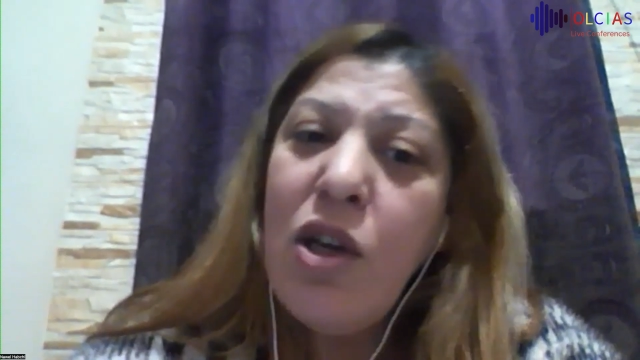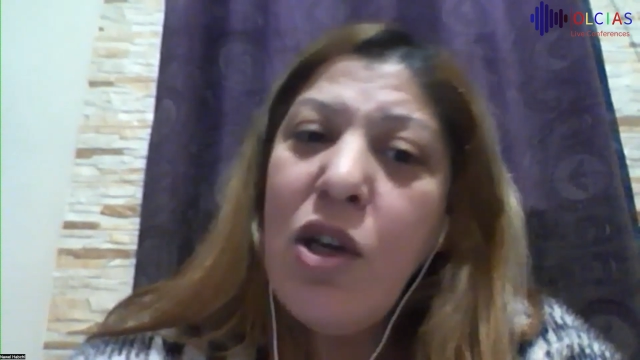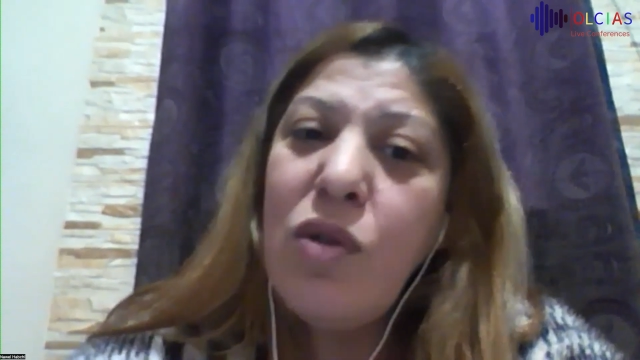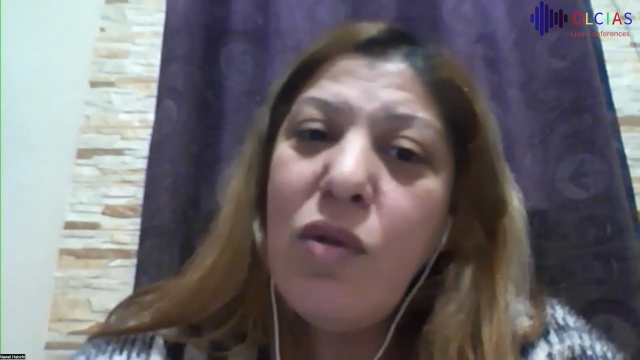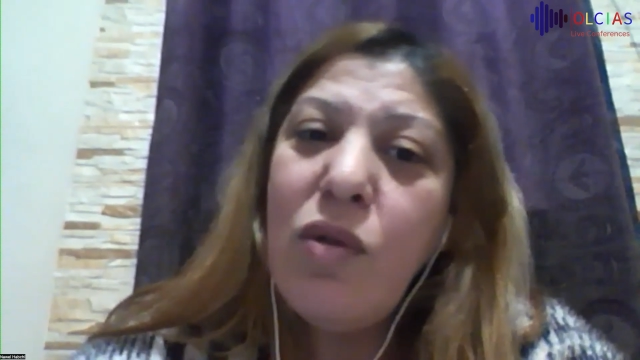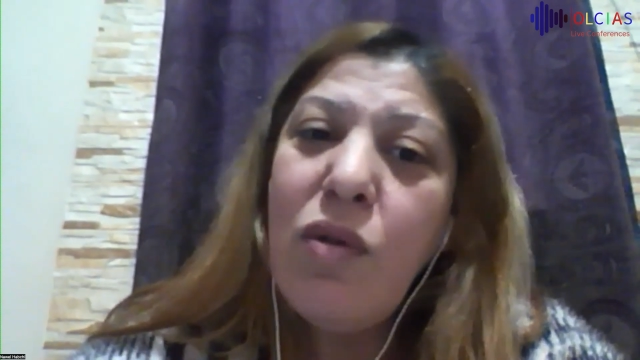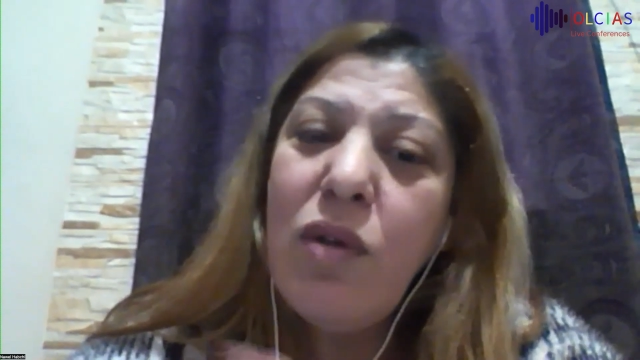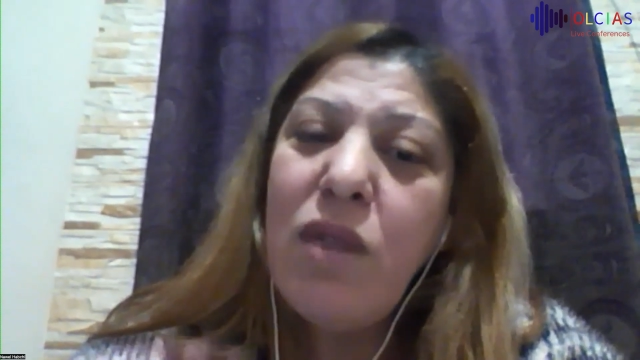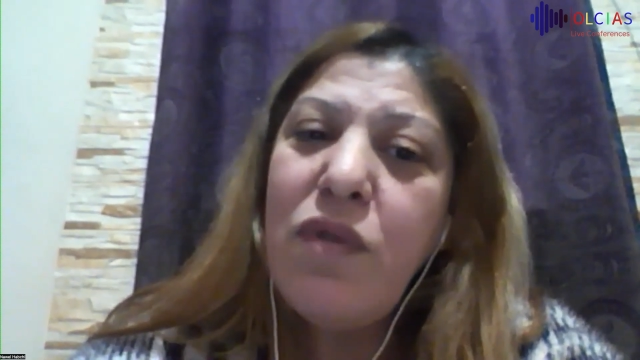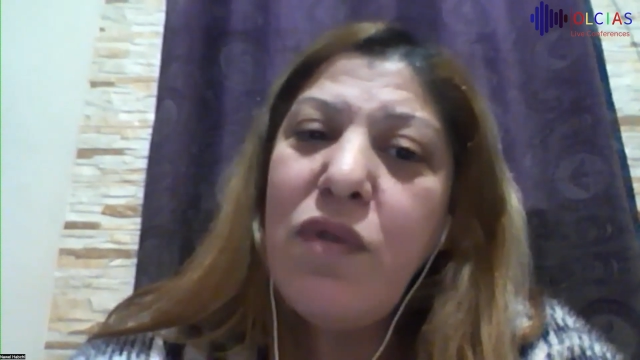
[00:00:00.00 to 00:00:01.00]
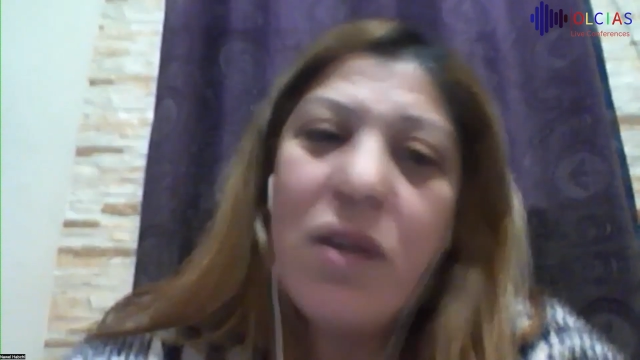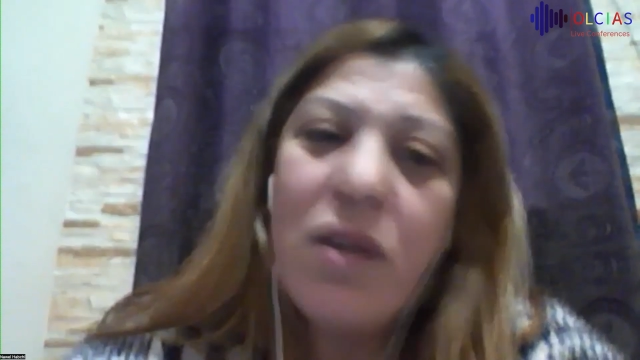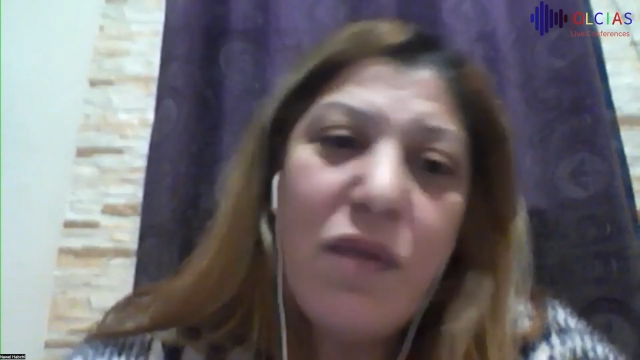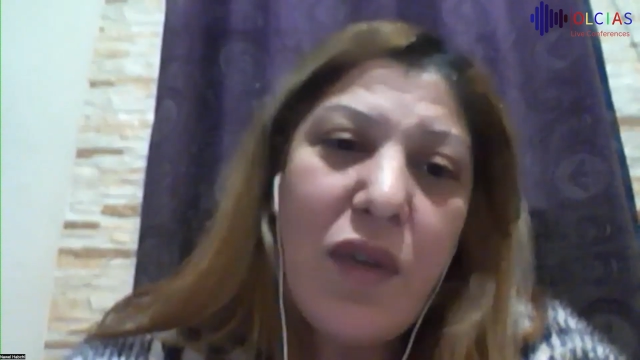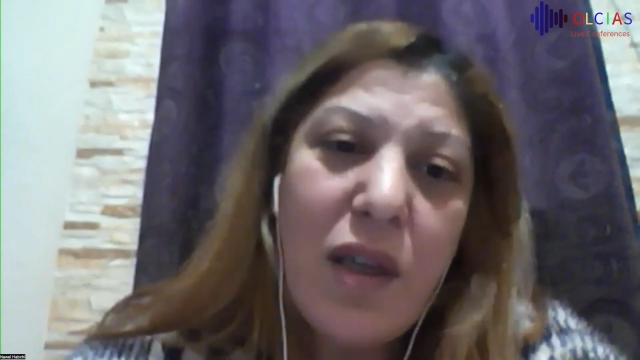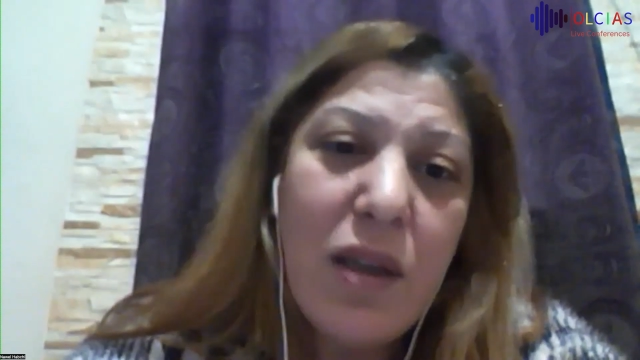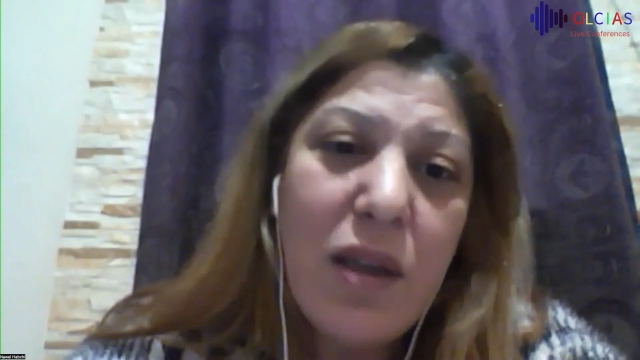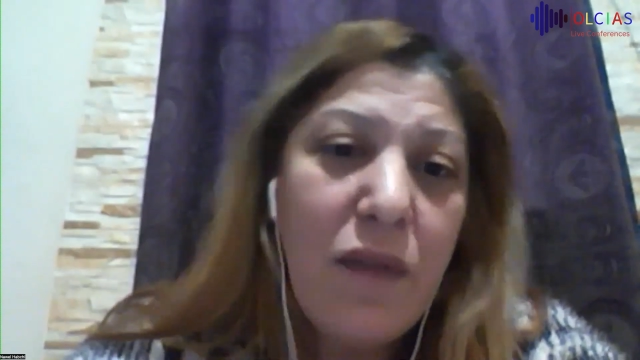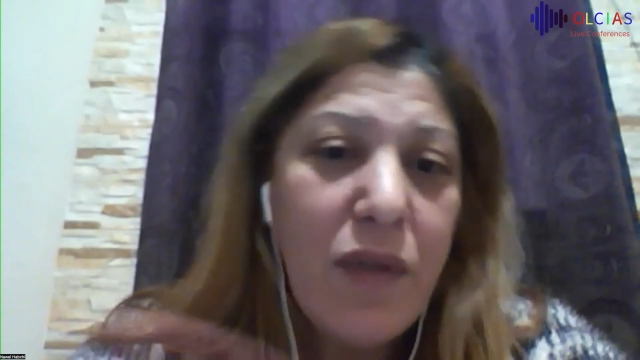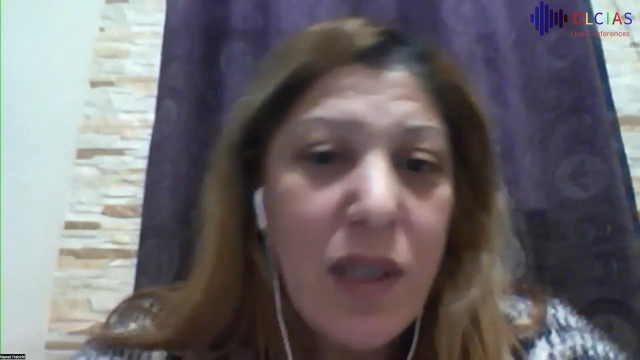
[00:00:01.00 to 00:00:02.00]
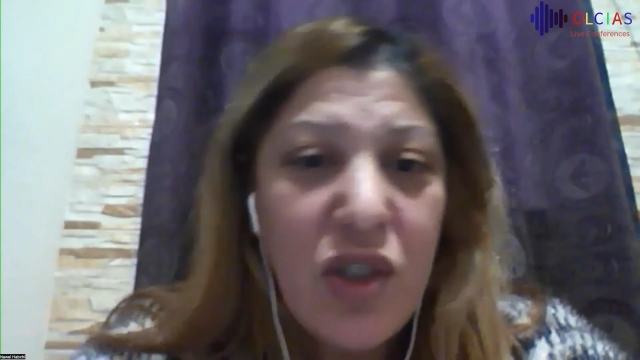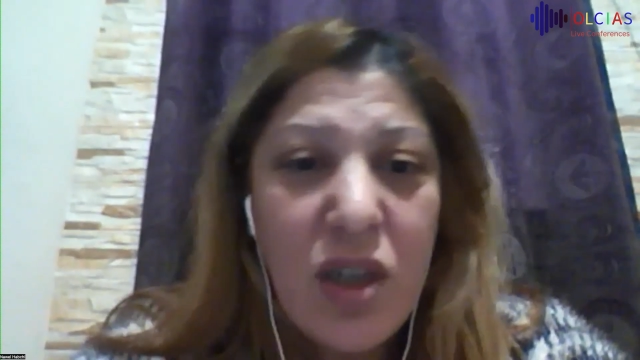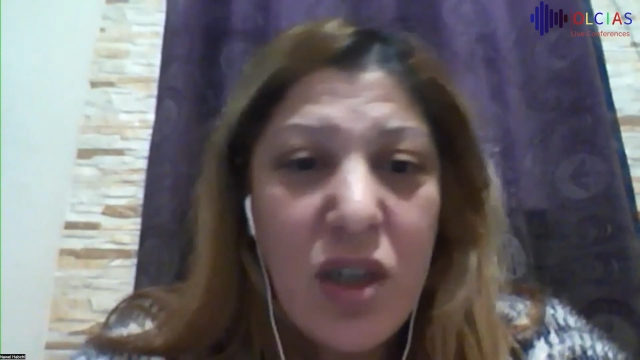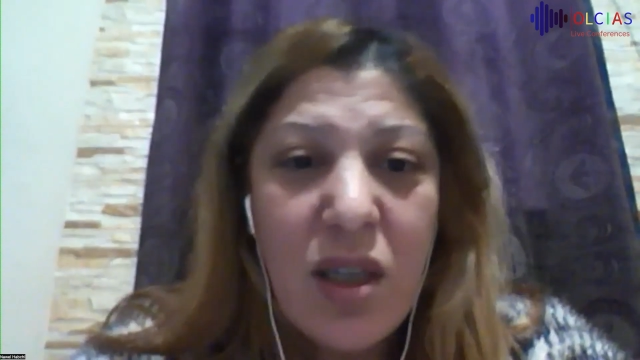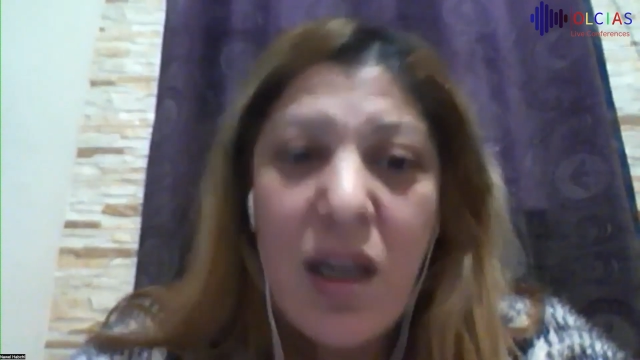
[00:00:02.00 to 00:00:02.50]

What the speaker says: two different fields, a physician